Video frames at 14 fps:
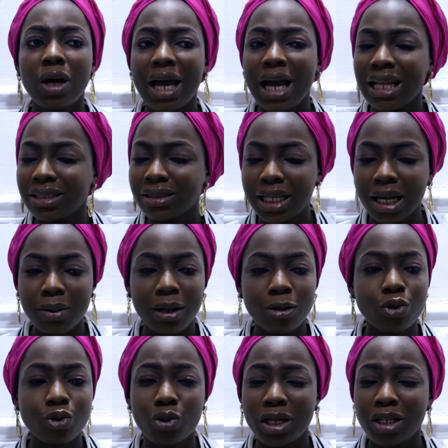anytime I
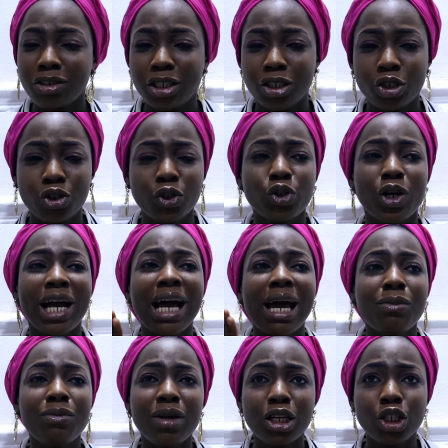want to do any registration, I
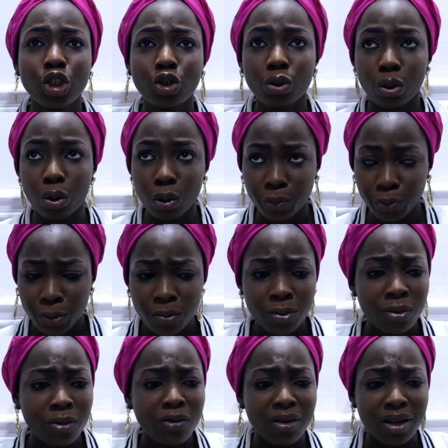make sure
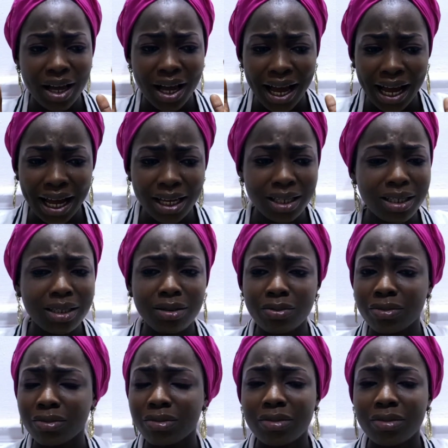I